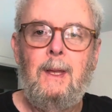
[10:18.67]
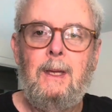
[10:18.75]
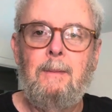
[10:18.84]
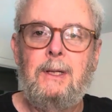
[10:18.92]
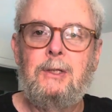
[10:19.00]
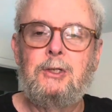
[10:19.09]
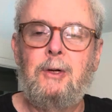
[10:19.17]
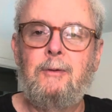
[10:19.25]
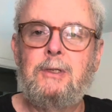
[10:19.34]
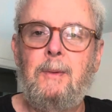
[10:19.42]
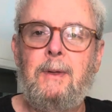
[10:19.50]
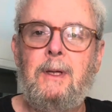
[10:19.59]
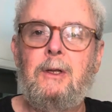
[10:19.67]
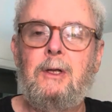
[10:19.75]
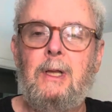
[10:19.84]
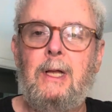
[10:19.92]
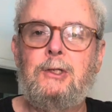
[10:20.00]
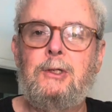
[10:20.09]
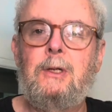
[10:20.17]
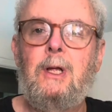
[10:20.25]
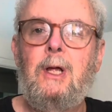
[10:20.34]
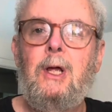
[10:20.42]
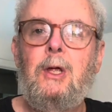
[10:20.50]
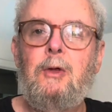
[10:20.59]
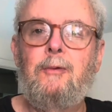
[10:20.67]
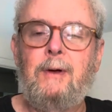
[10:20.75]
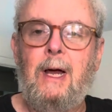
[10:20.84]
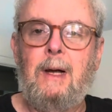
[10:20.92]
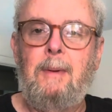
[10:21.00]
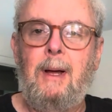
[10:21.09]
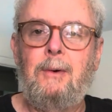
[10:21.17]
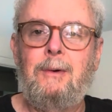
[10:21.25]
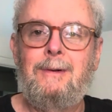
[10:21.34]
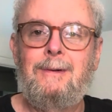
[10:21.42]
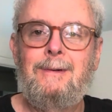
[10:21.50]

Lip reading: You might discover something in your collection you forgot about.